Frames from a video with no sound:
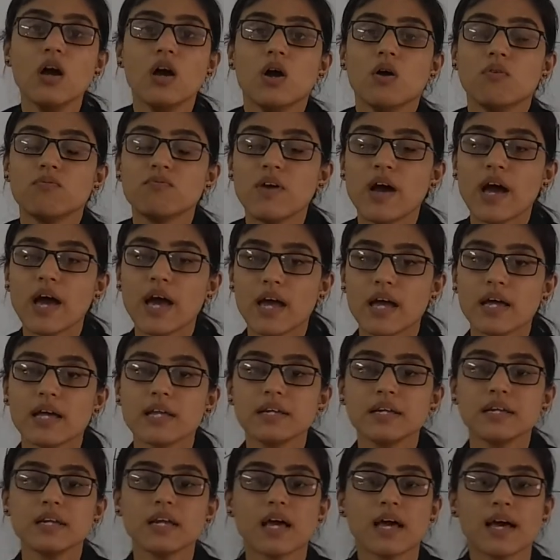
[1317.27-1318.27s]

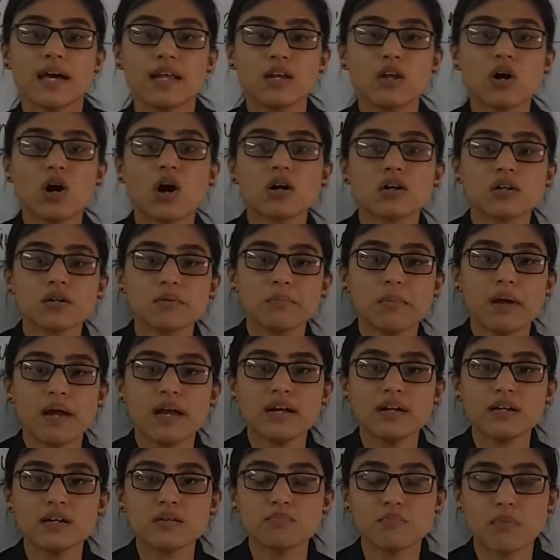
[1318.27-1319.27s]
when
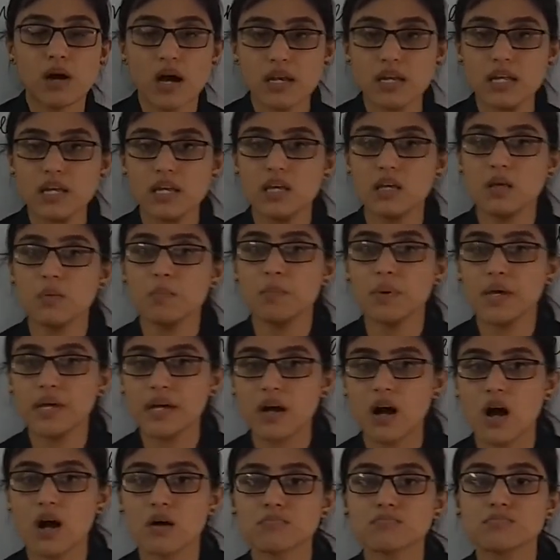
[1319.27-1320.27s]
allotment money
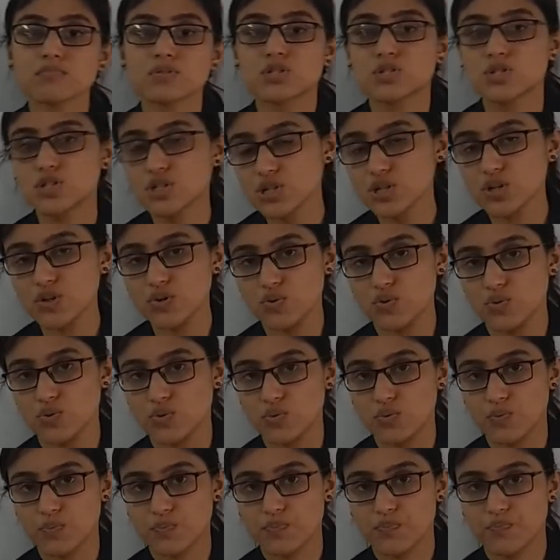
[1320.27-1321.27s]
becomes
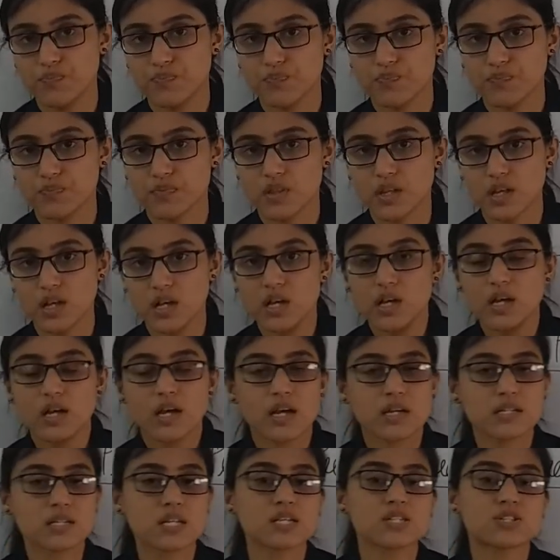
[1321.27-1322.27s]
due.
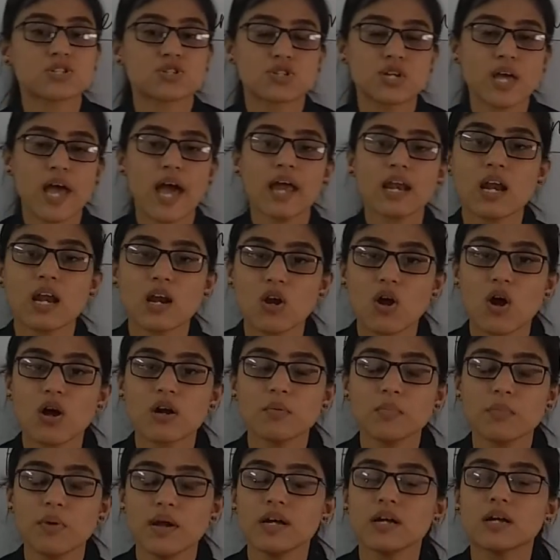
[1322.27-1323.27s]
It is share
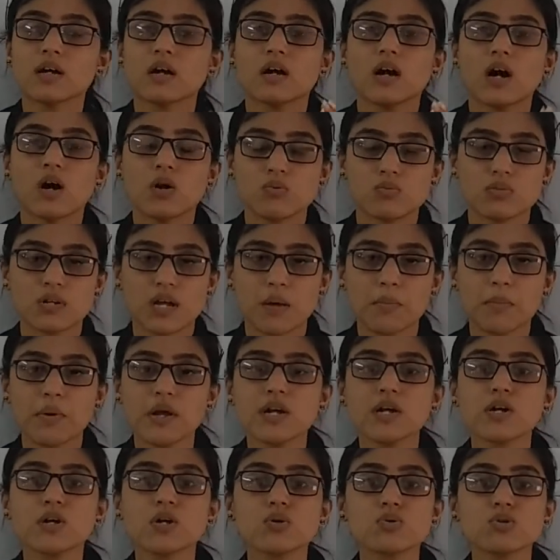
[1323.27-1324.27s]
allotment account
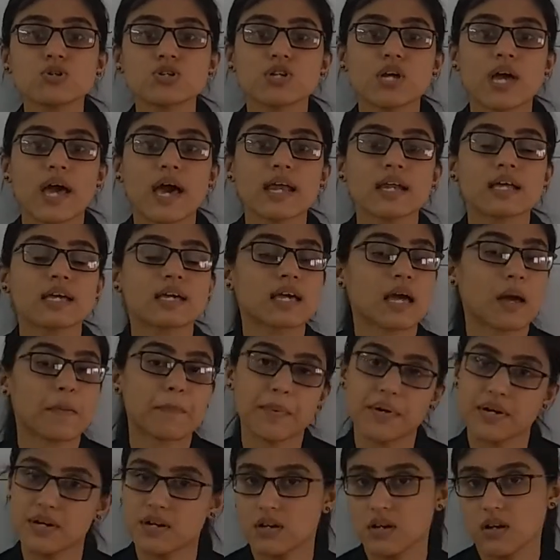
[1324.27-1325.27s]
debit to share
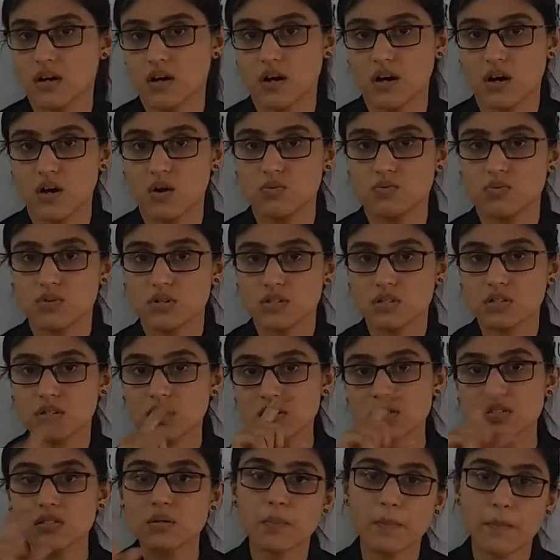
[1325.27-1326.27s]
capital account. The
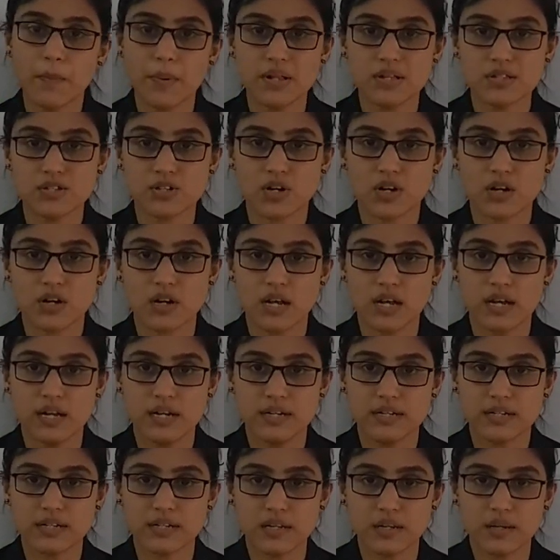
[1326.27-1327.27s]
simple journal
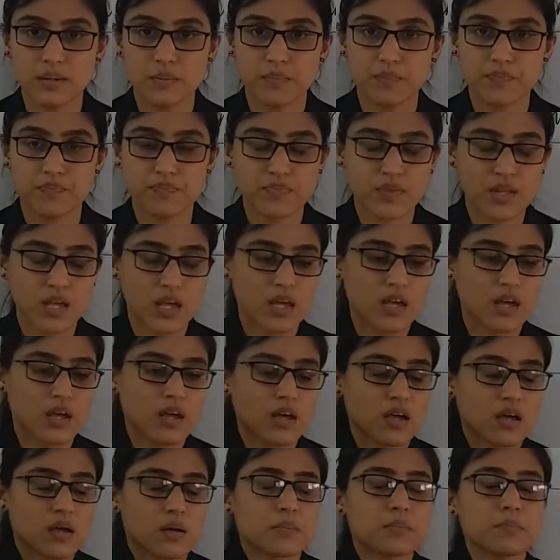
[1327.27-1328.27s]
entry.
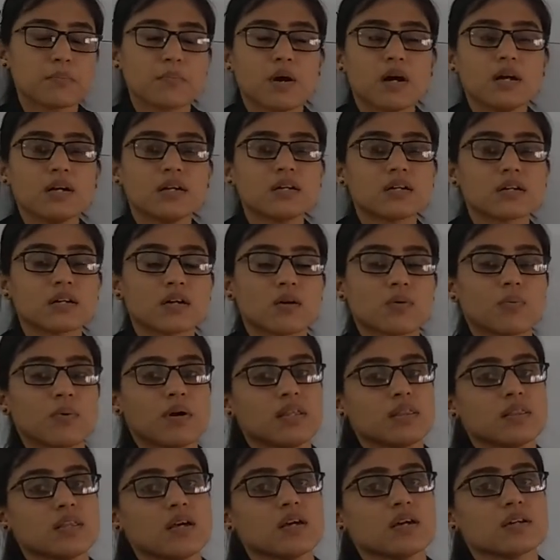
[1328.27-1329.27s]
But
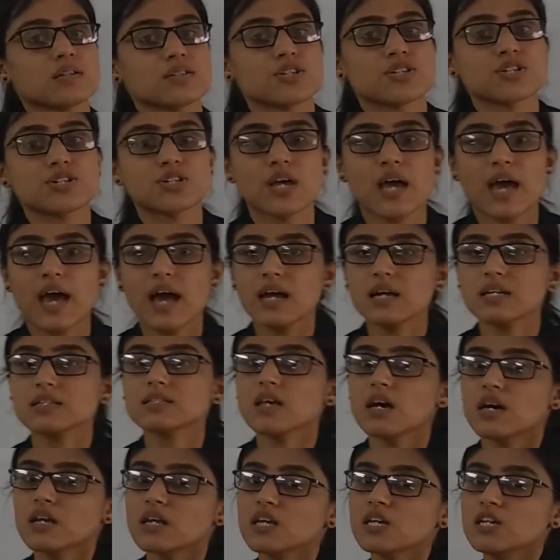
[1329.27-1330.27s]
when their shares
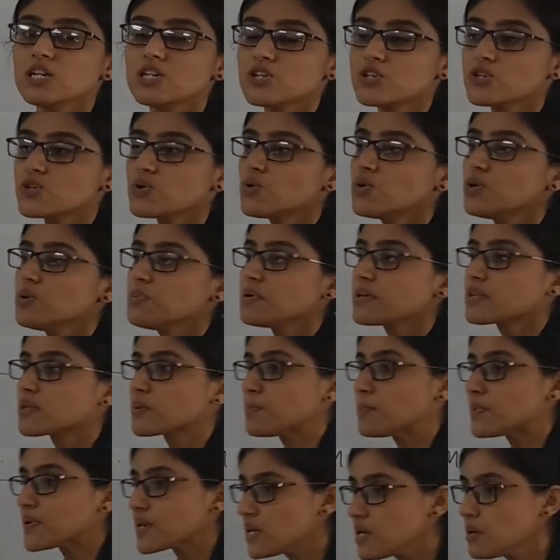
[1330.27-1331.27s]
are issued
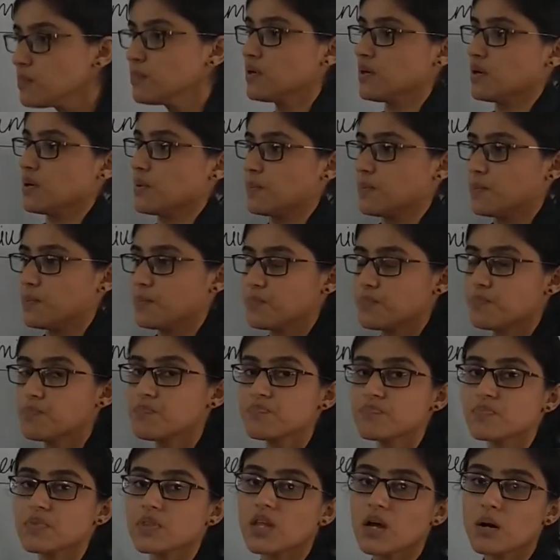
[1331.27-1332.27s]
with premium,
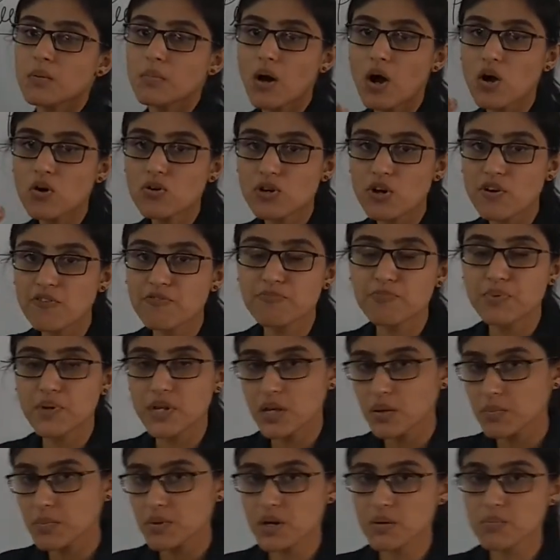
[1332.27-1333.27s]
the amount of
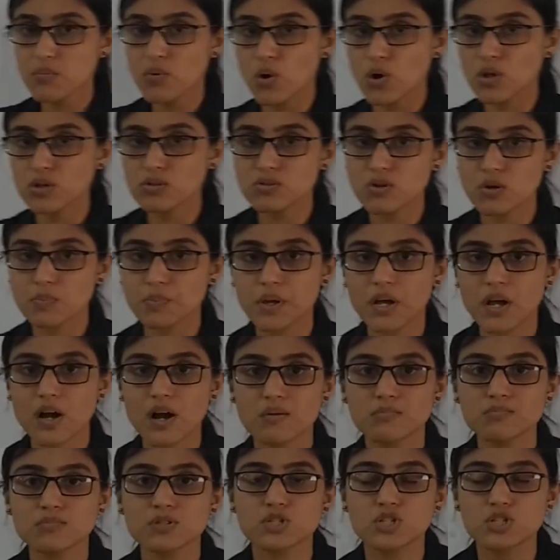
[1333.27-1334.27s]
premium also
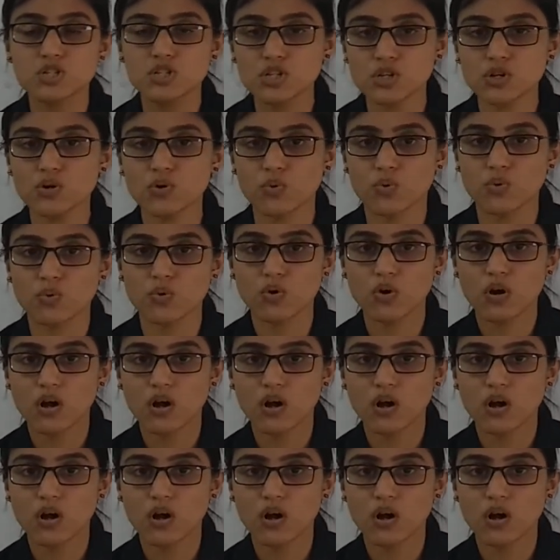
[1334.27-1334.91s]
becomes due